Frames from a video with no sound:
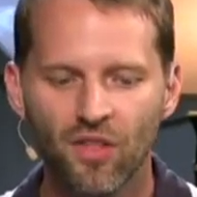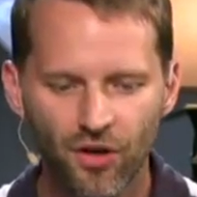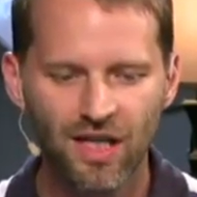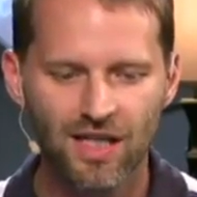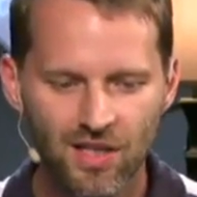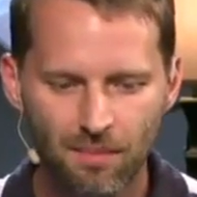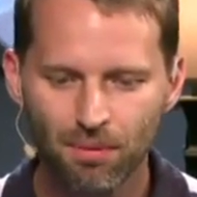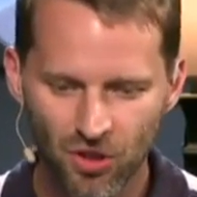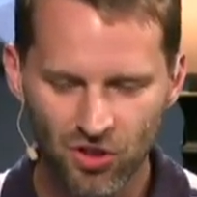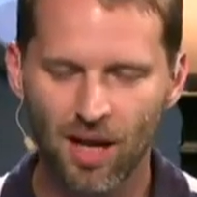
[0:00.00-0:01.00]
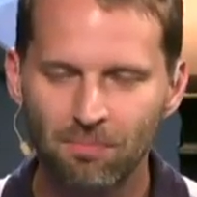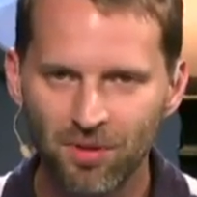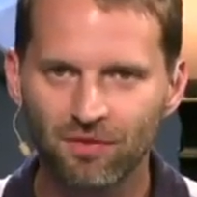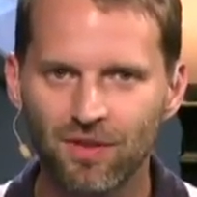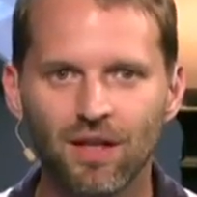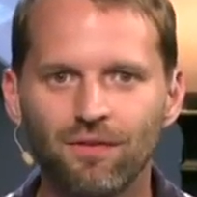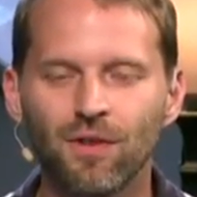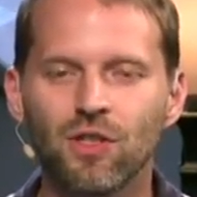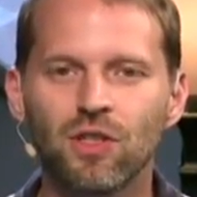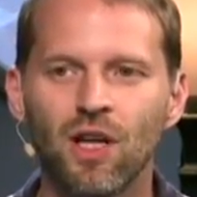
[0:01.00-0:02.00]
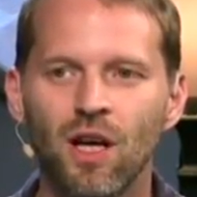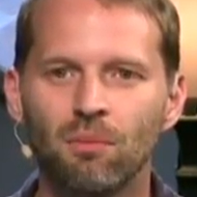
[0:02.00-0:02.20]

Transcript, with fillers: there is a perceptive difference